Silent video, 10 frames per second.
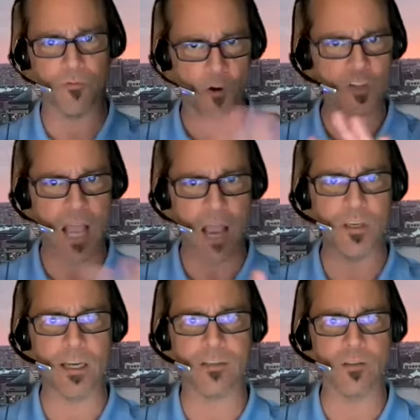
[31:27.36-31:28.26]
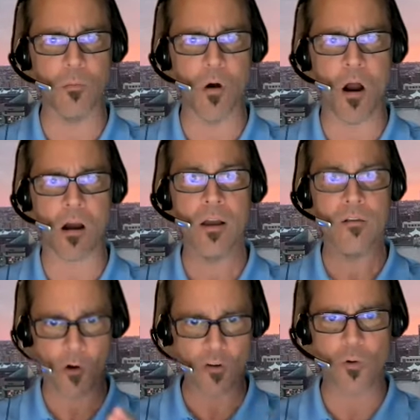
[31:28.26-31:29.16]
first time you get to Lamar,
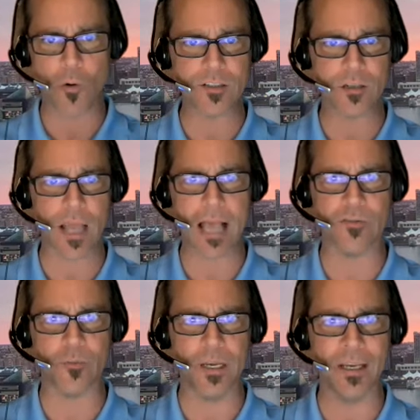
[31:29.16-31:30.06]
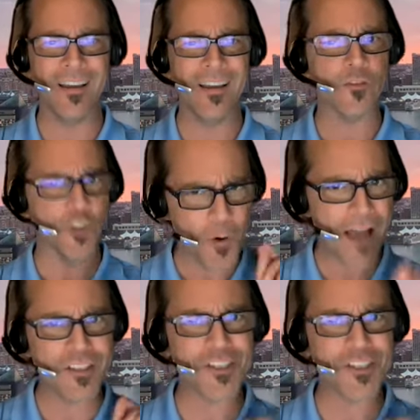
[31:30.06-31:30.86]
first question has to be Do you have